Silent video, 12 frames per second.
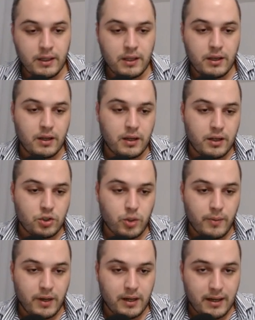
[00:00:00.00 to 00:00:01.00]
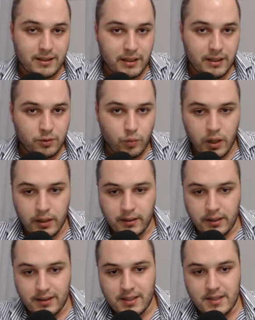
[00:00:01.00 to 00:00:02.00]
Sobha Hartland 1,
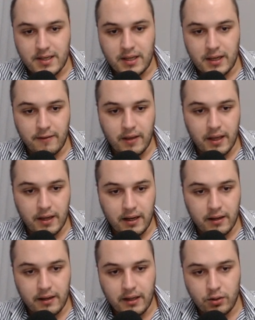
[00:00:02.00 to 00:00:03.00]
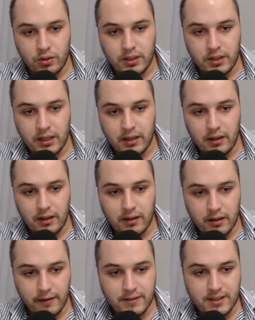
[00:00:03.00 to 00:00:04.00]
Azizi Riviera, and on the
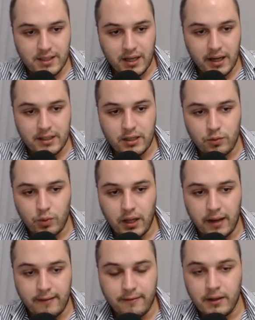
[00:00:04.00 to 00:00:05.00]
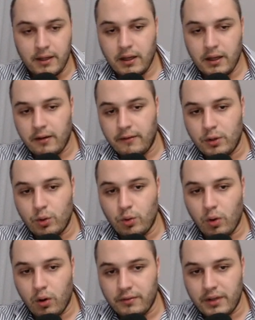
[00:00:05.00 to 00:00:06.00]
left side it will have a
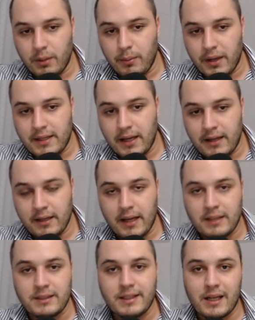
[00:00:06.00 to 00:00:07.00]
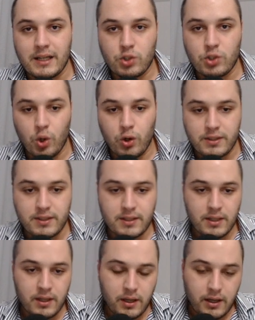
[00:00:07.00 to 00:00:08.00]
view of the Meydan and the Racecourse,
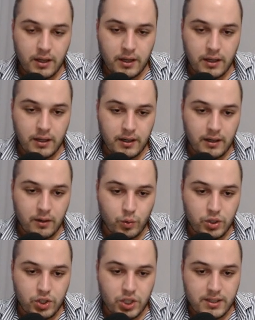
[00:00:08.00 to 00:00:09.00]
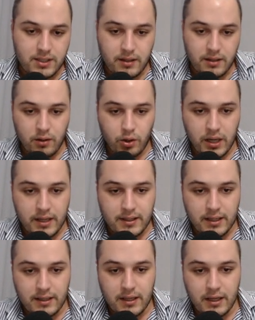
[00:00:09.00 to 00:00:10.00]
which is
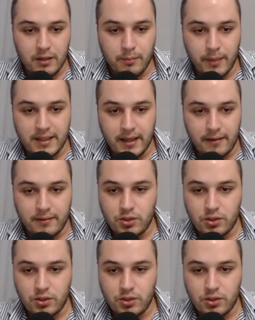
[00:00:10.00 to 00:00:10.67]
located in Meydan.